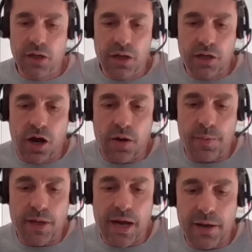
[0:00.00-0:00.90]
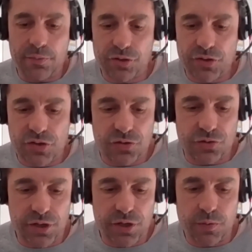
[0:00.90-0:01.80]
carbon capture and
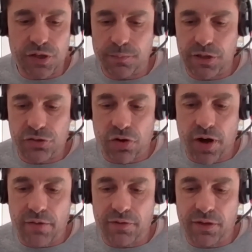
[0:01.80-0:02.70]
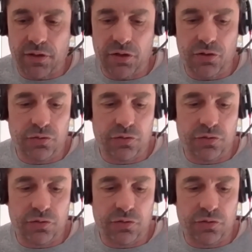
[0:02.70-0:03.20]
storage, we should be driving the use of